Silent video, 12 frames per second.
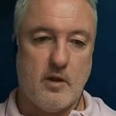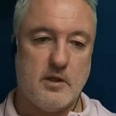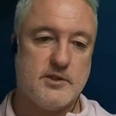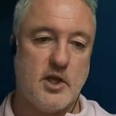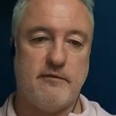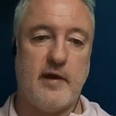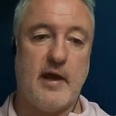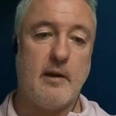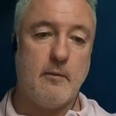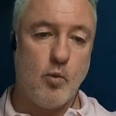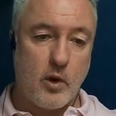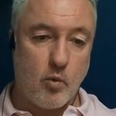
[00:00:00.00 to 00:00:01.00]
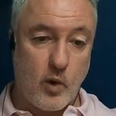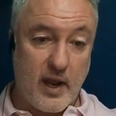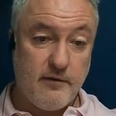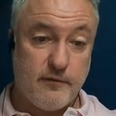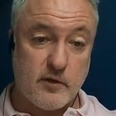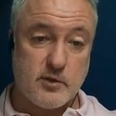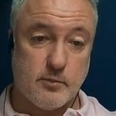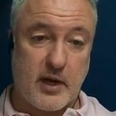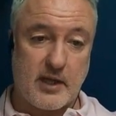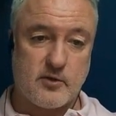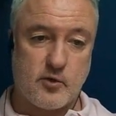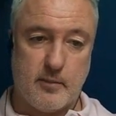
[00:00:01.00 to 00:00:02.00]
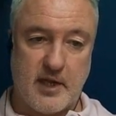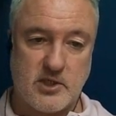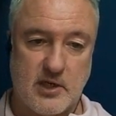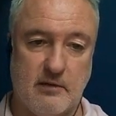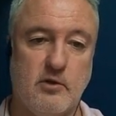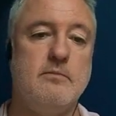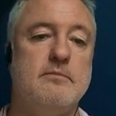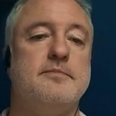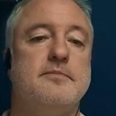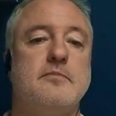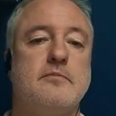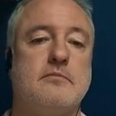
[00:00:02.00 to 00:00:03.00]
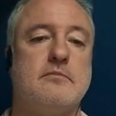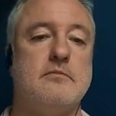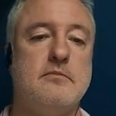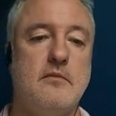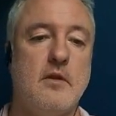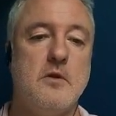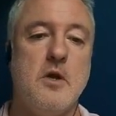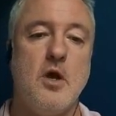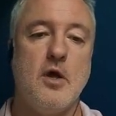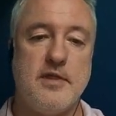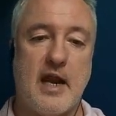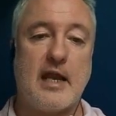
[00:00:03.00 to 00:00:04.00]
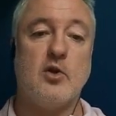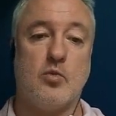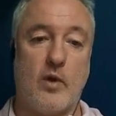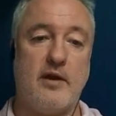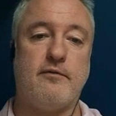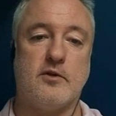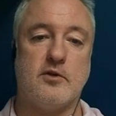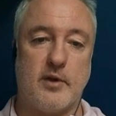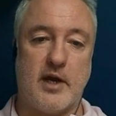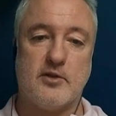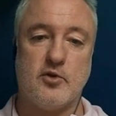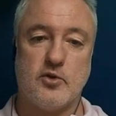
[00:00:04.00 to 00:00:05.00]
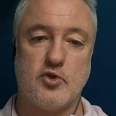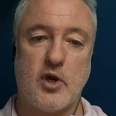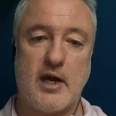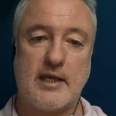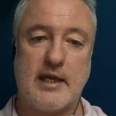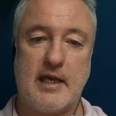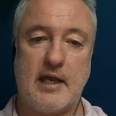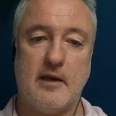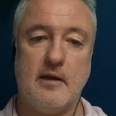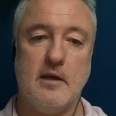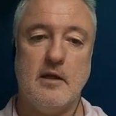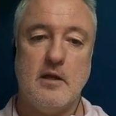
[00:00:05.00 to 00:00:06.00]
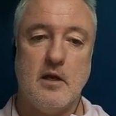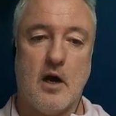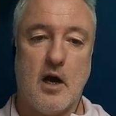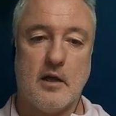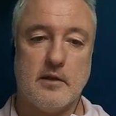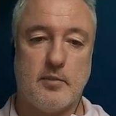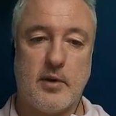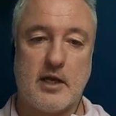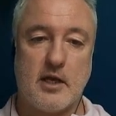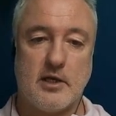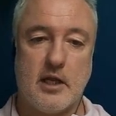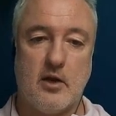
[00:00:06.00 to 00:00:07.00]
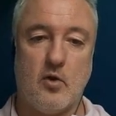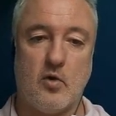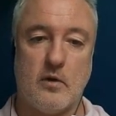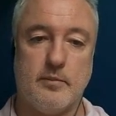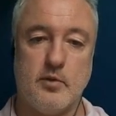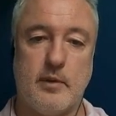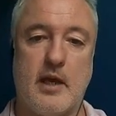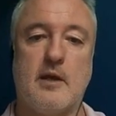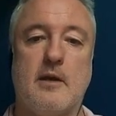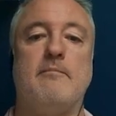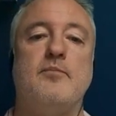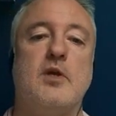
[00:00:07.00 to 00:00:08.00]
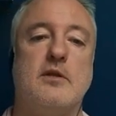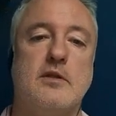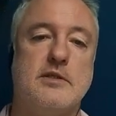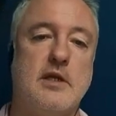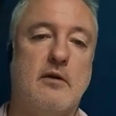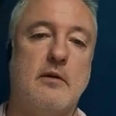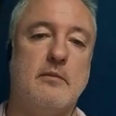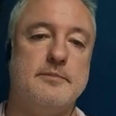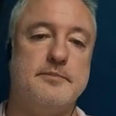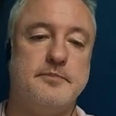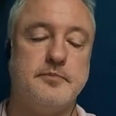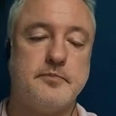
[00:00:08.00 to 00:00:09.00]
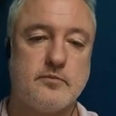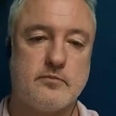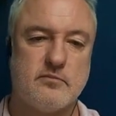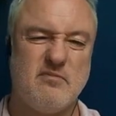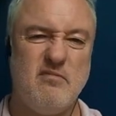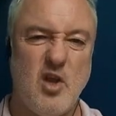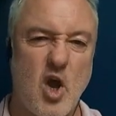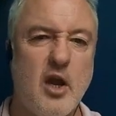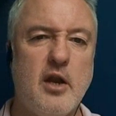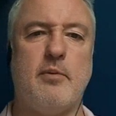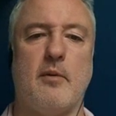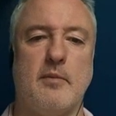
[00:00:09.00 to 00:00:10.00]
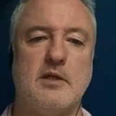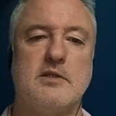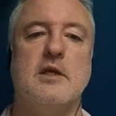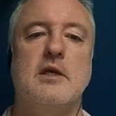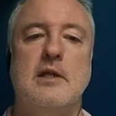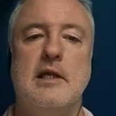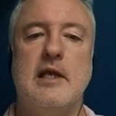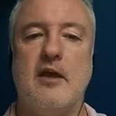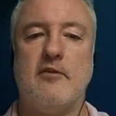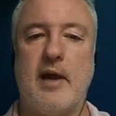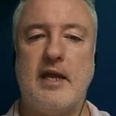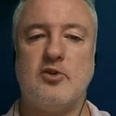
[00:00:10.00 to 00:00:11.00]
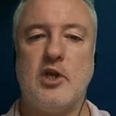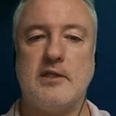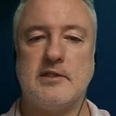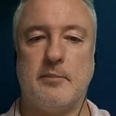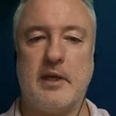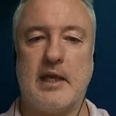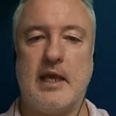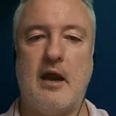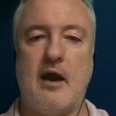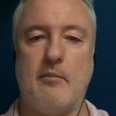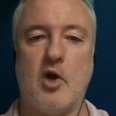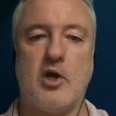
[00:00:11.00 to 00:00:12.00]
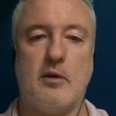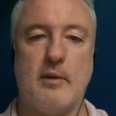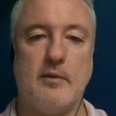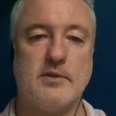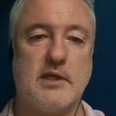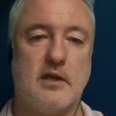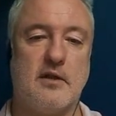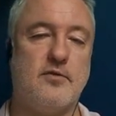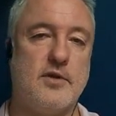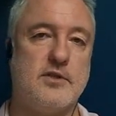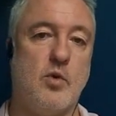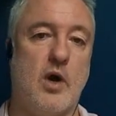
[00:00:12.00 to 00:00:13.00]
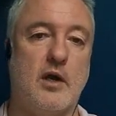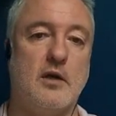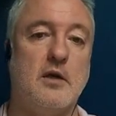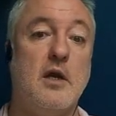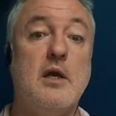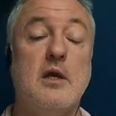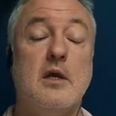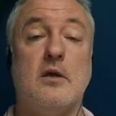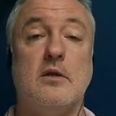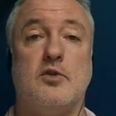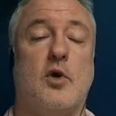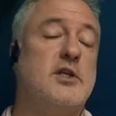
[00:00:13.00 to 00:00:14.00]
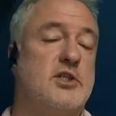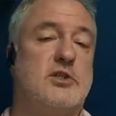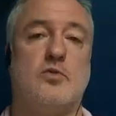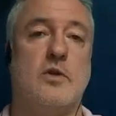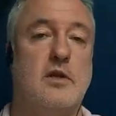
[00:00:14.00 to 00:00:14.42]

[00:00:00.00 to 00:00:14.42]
So if I want to wait for it to break through a major level, then I could wait for it to break through and try to get in on the breakout here or a pullback in this area. Only problem is, if my entry ends up being here, I'm not going to be able to get a 3-to-1. Do I just,